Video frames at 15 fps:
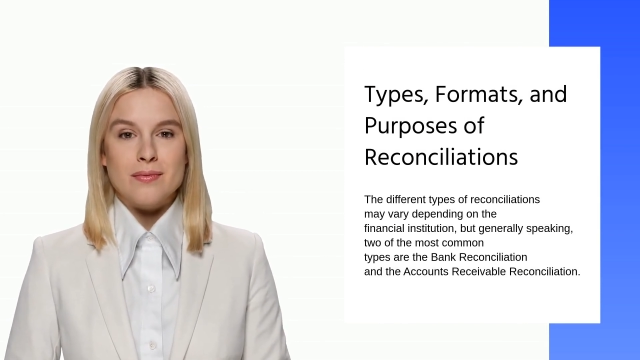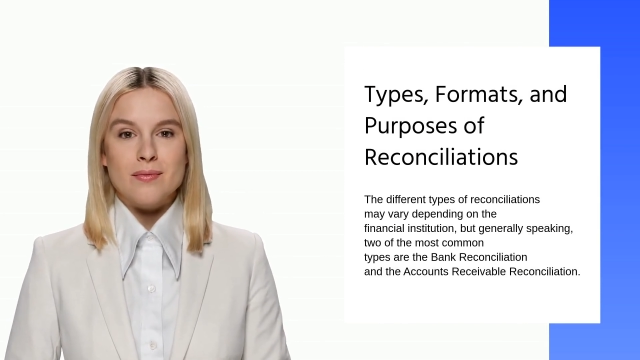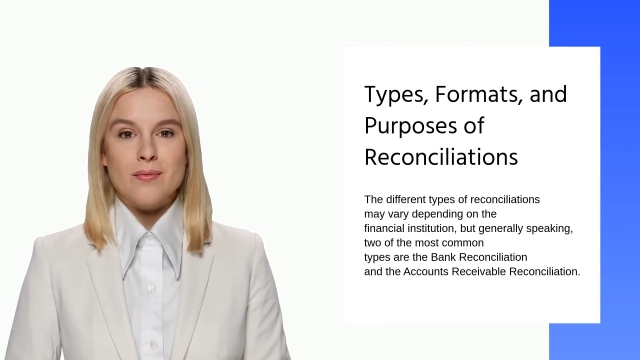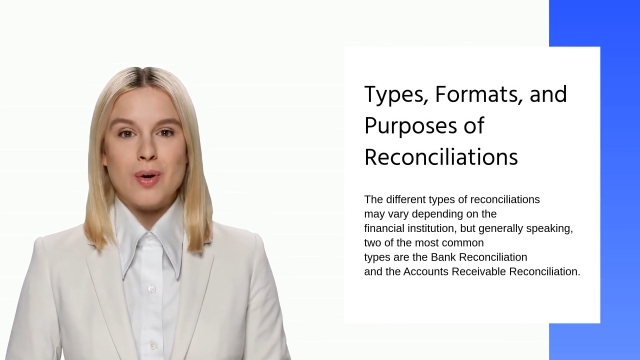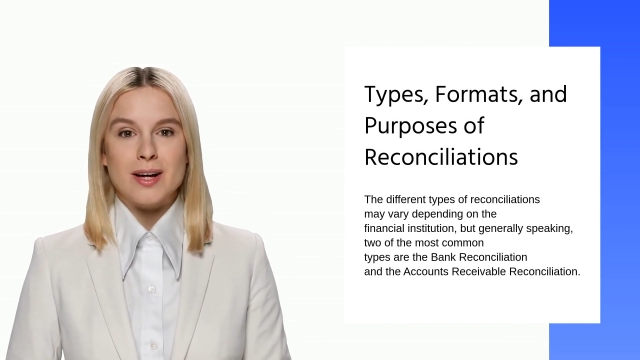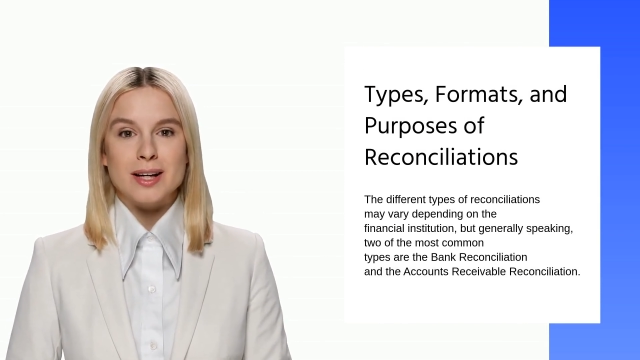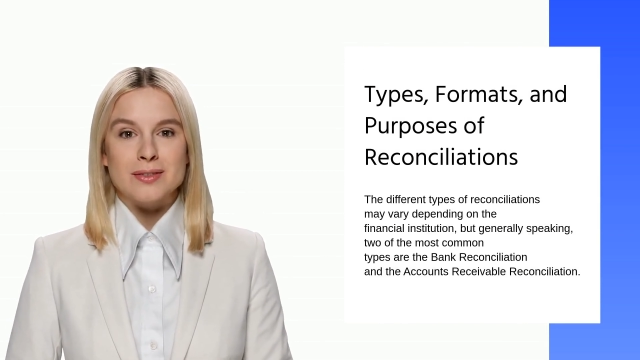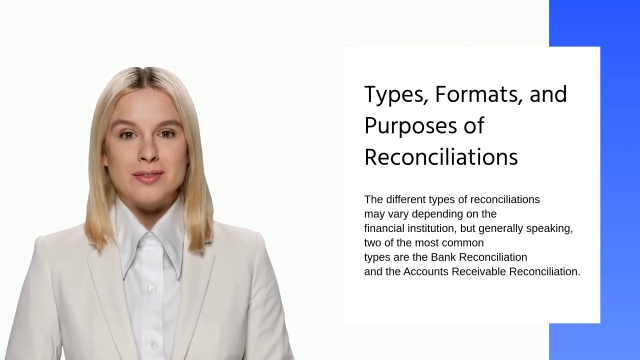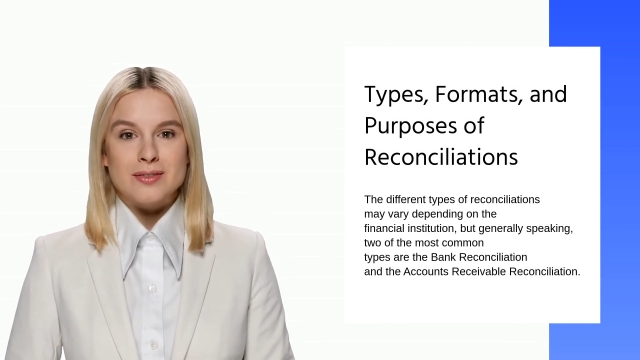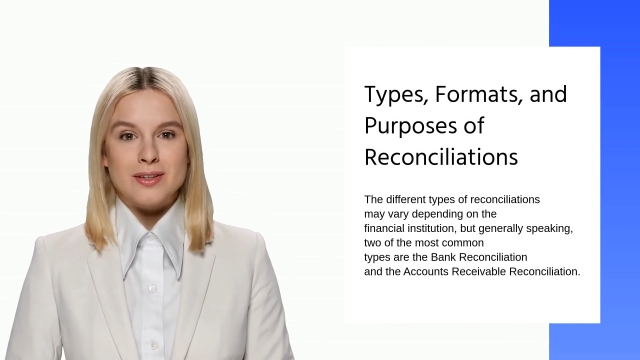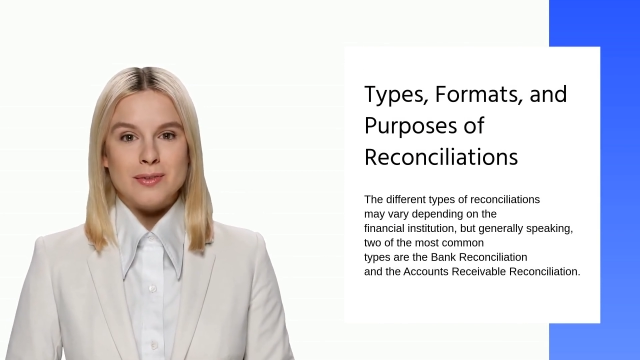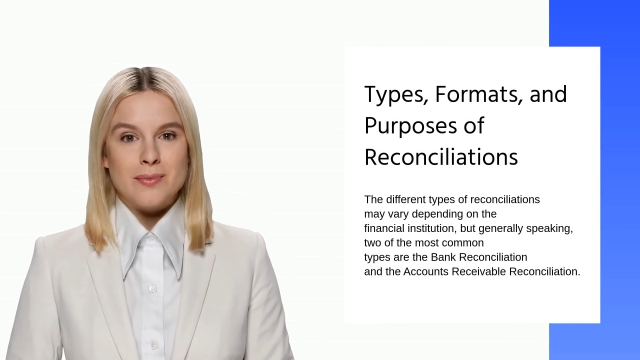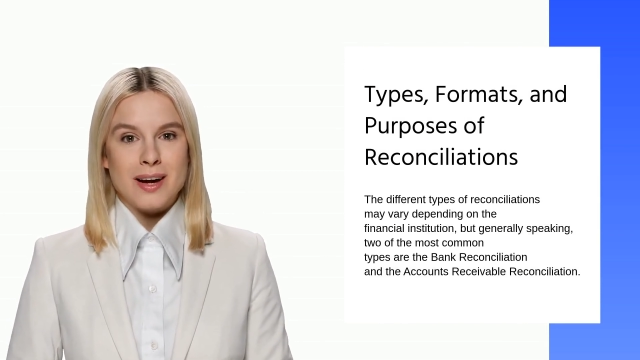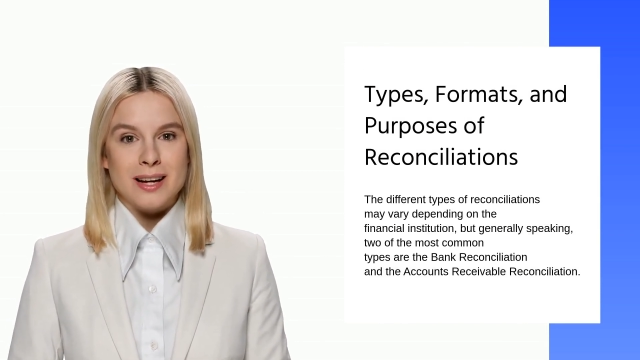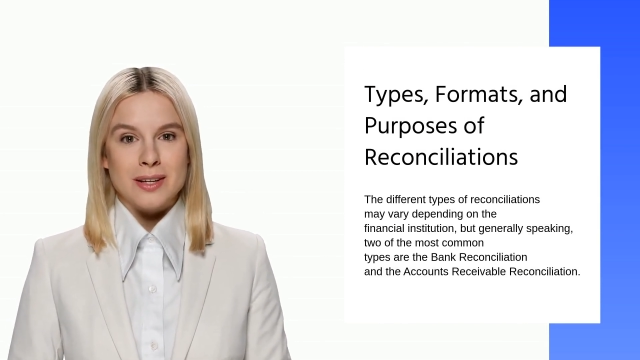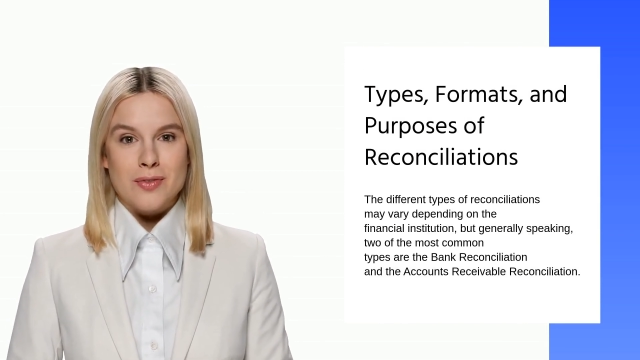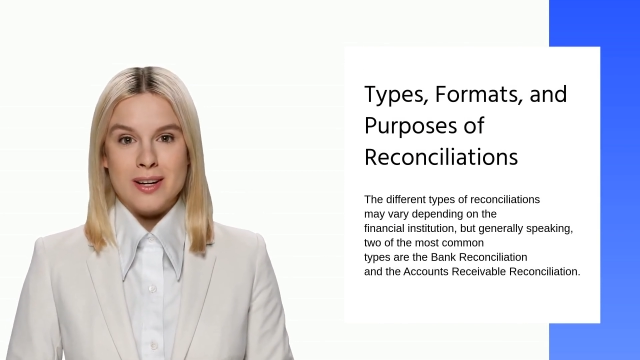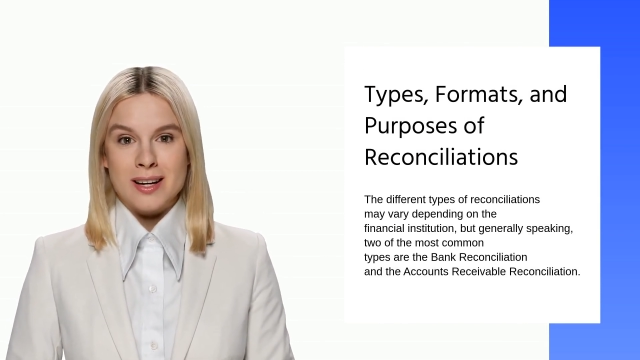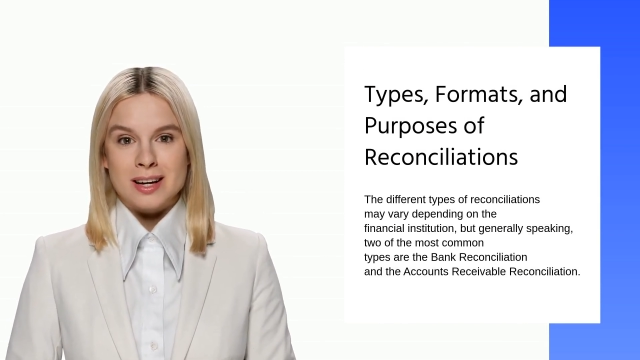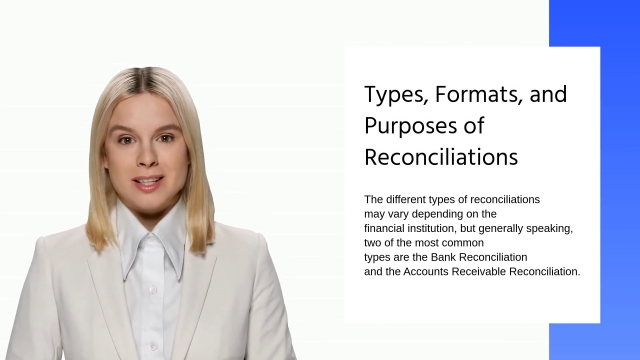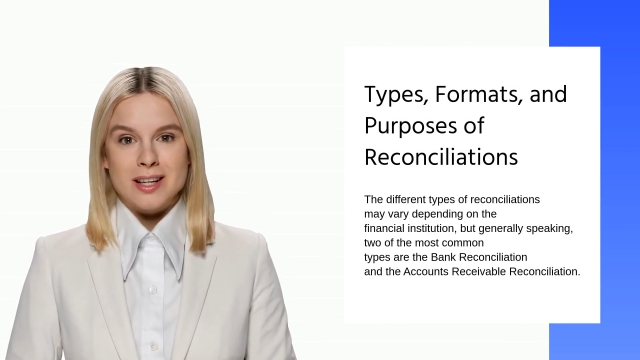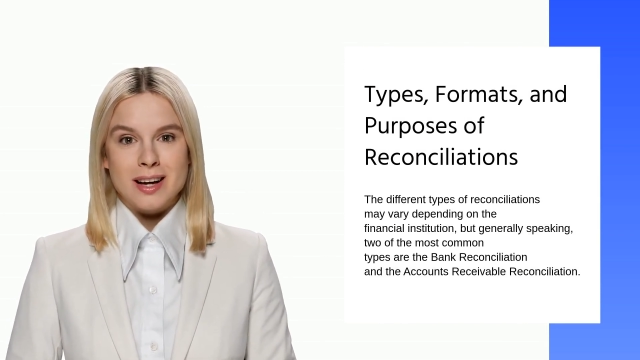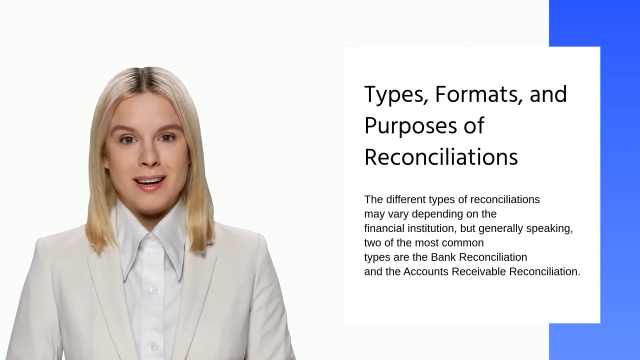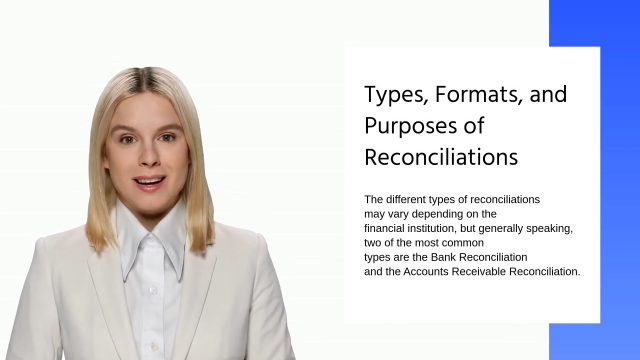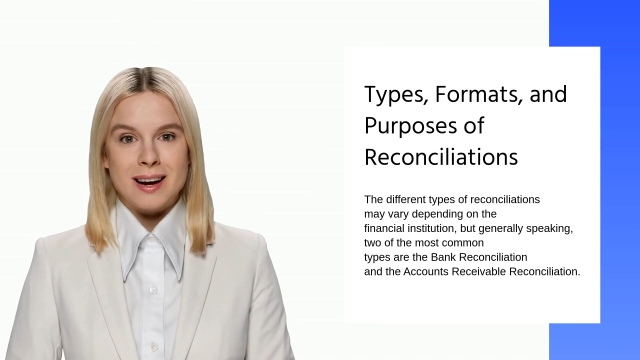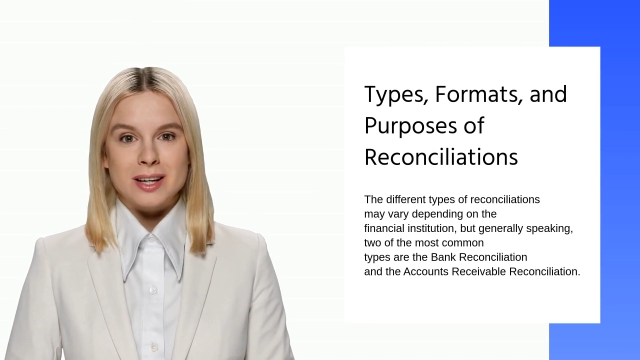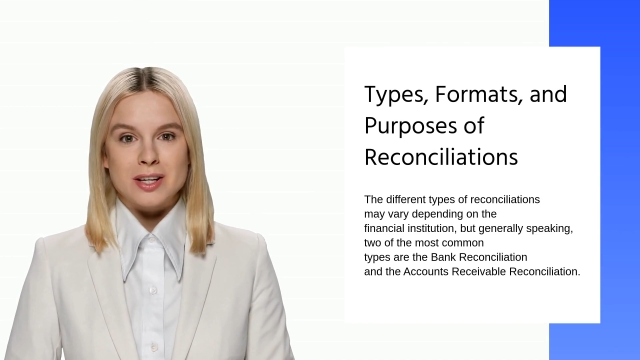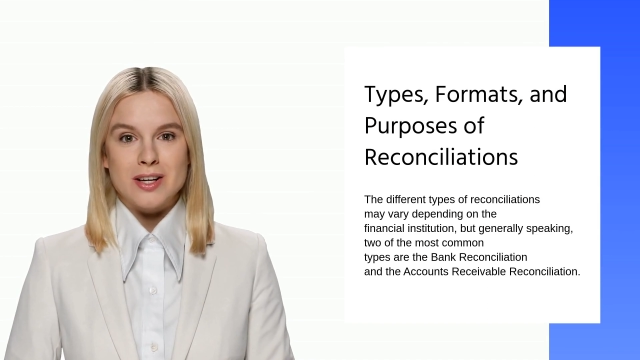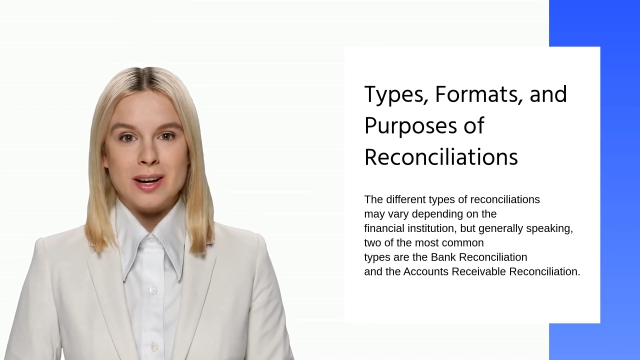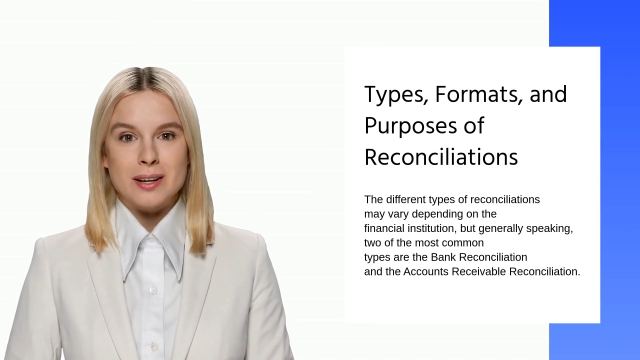1. The bank
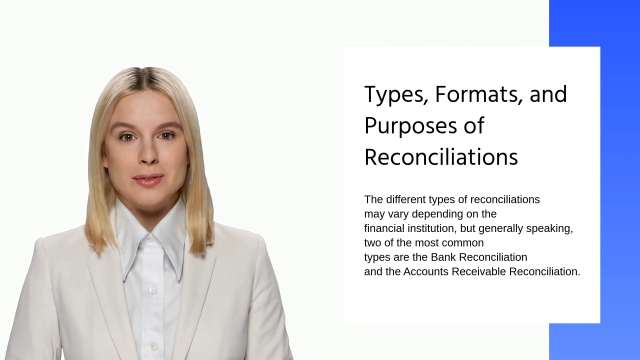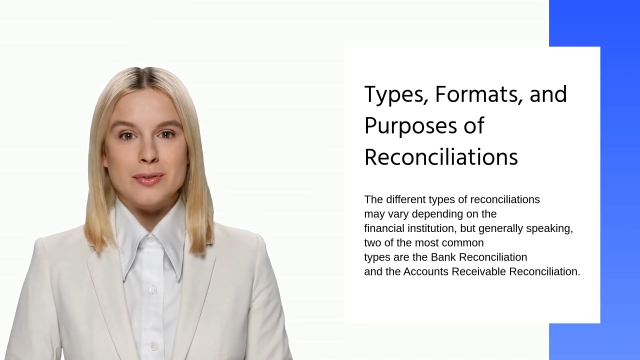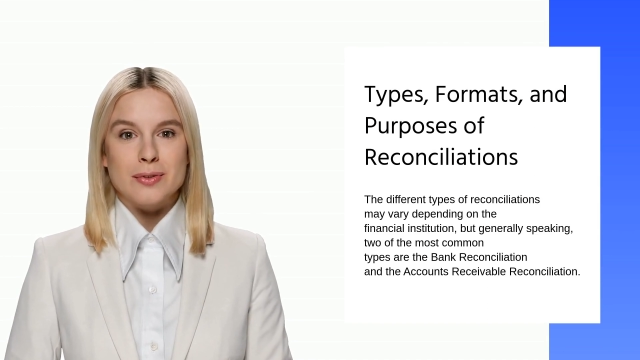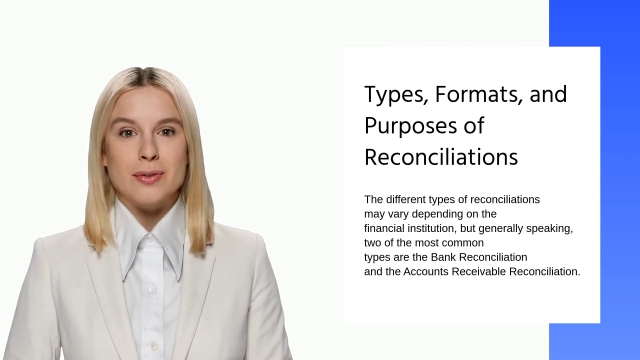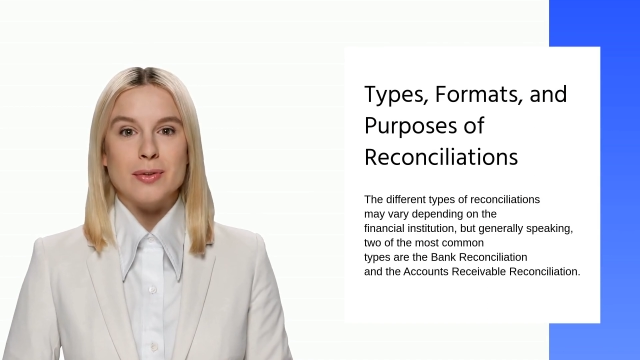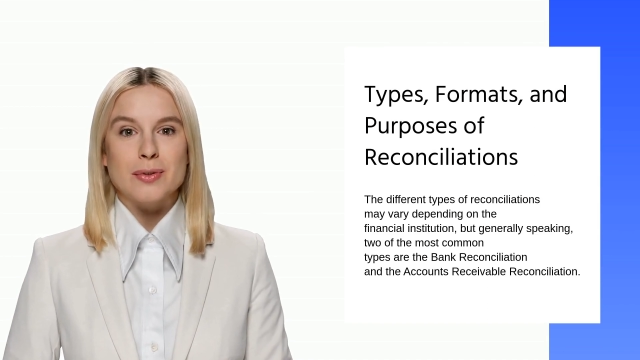reconciliation.